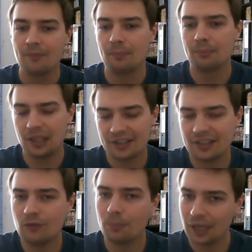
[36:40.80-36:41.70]
Plus,
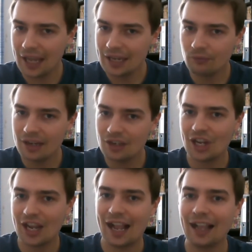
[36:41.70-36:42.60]
if you're playing a
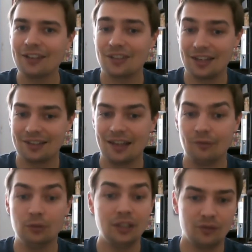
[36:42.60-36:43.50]
ranger at this
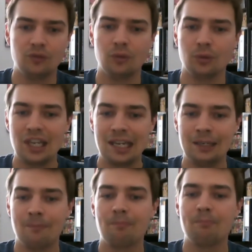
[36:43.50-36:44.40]
level, level
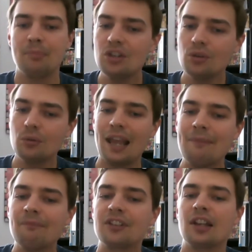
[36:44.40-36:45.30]
14, be sure to
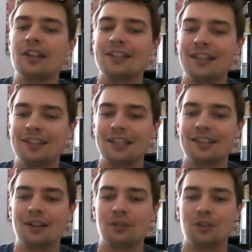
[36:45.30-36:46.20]
emphasize this
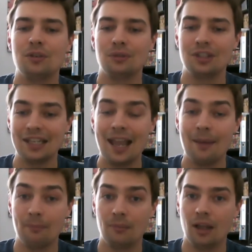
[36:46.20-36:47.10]
detail to your
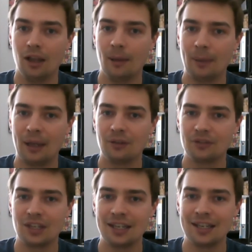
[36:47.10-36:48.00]
DM
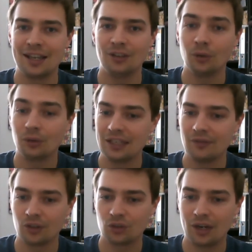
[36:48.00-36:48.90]
about the not
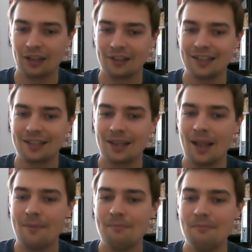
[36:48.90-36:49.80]
leaving a trail, as it's
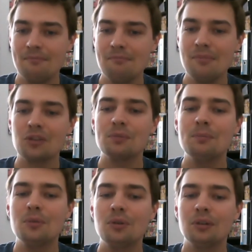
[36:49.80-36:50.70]
much
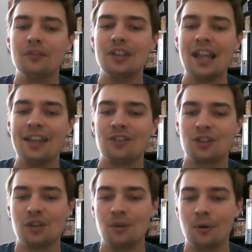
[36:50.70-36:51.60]
more of an edge
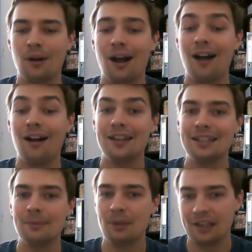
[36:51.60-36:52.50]
to your
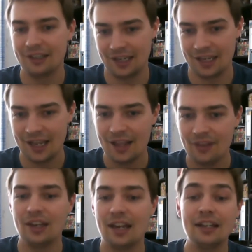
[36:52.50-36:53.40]
hide ability
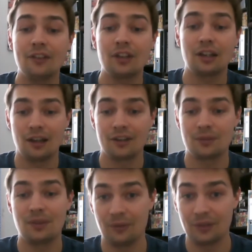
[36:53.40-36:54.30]
than any other class
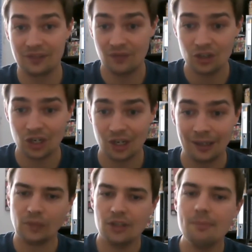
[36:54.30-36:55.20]
without this feature.
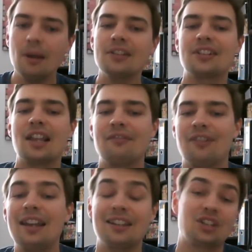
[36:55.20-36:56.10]
You might say
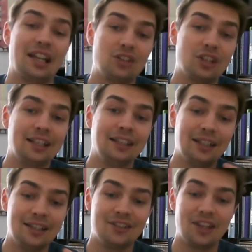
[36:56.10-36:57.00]
Vanish actually
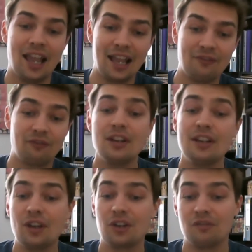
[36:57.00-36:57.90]
is a free
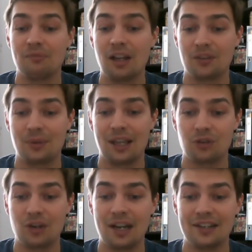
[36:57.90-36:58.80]
version of Pass Without
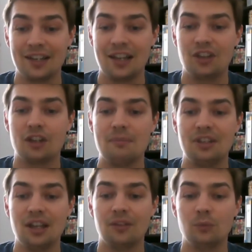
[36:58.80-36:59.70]
Trace that can be
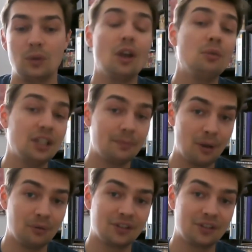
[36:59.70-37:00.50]
done with only a bonus